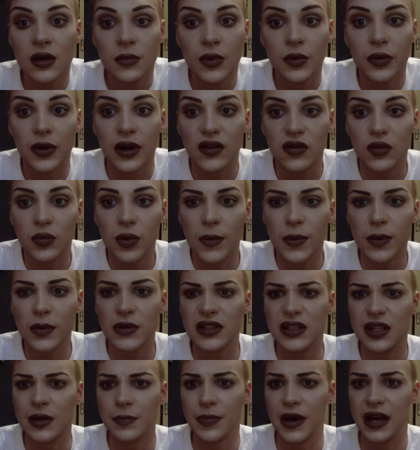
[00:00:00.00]
But whatever, probably
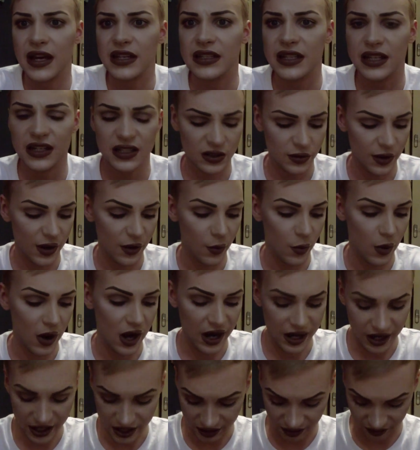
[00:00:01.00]
wasn't the best day to wear
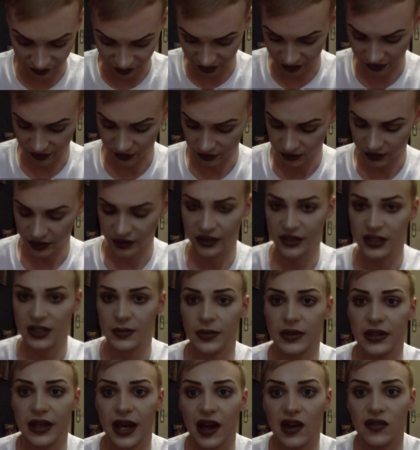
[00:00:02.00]
white either. I need
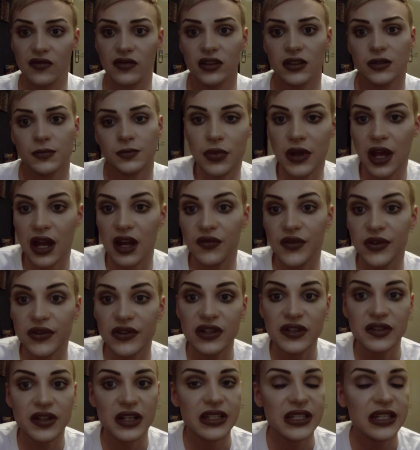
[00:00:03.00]
to be careful. But yeah, if
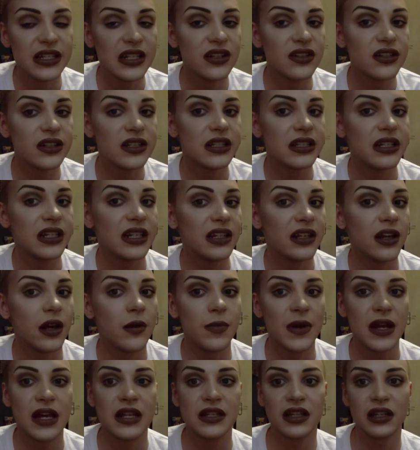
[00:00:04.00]
you're interested in just
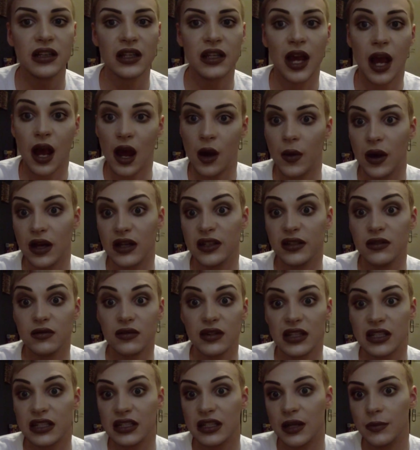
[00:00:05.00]
seeing basically how I do
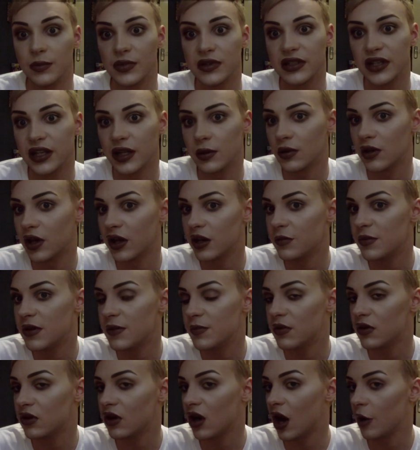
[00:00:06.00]
this lip, because I know a lot of
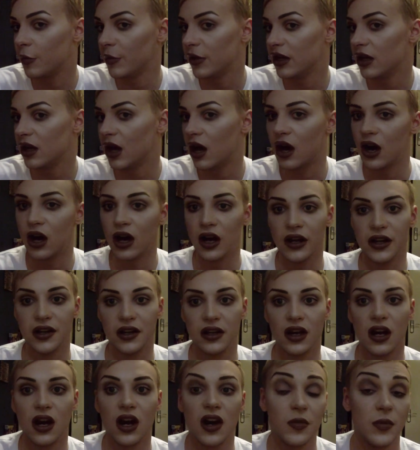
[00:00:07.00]
people comment
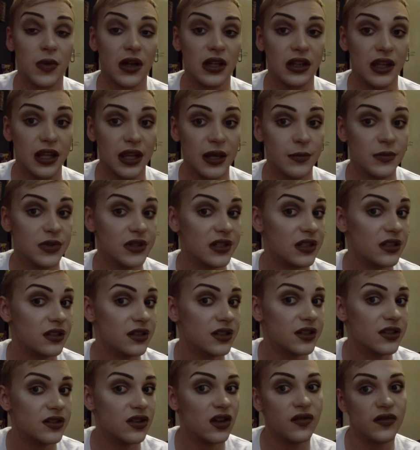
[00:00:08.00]
on my lips
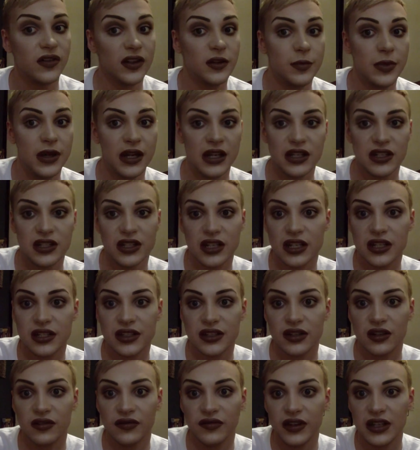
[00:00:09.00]
and stuff in
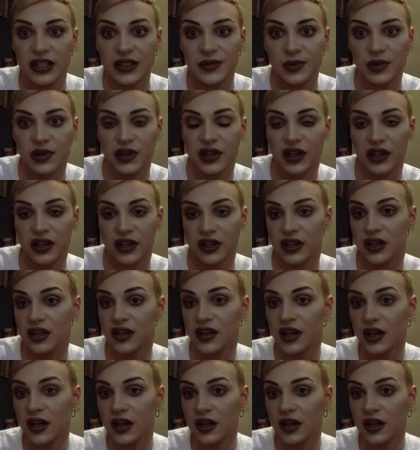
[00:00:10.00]
pictures and on Facebook and